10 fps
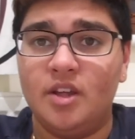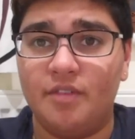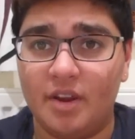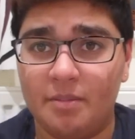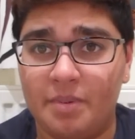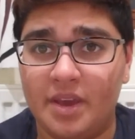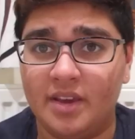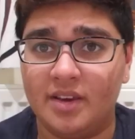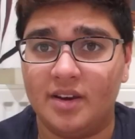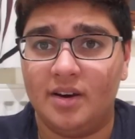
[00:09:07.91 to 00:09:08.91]
a very
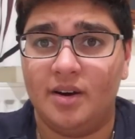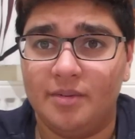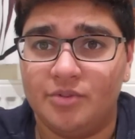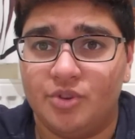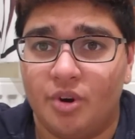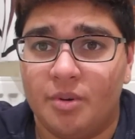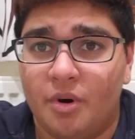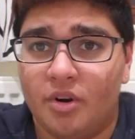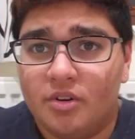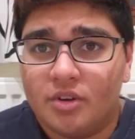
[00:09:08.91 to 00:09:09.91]
big
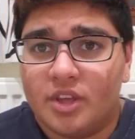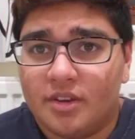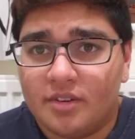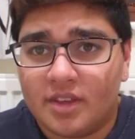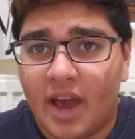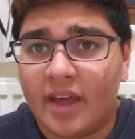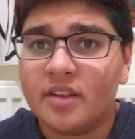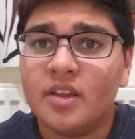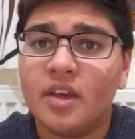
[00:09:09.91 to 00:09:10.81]
Doraemon-looking cat,